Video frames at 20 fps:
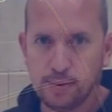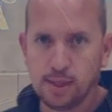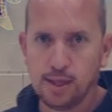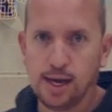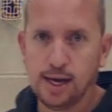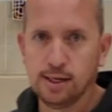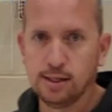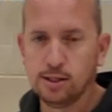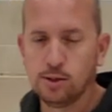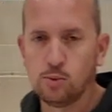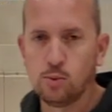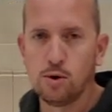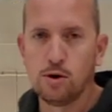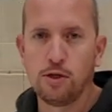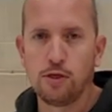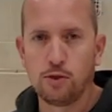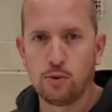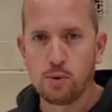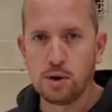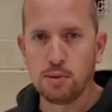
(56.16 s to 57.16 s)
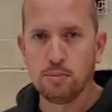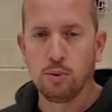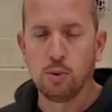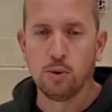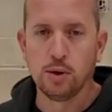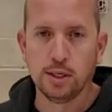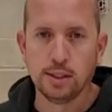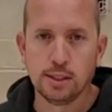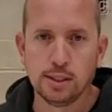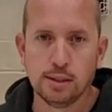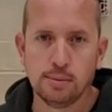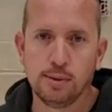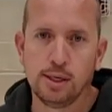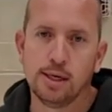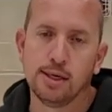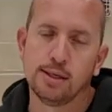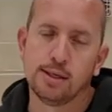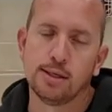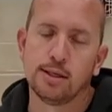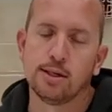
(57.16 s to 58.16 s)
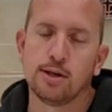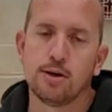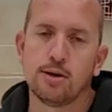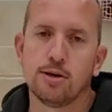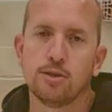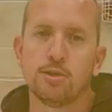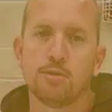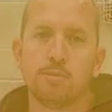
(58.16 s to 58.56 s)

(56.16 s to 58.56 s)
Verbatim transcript: That's worth 3 points because it's harder to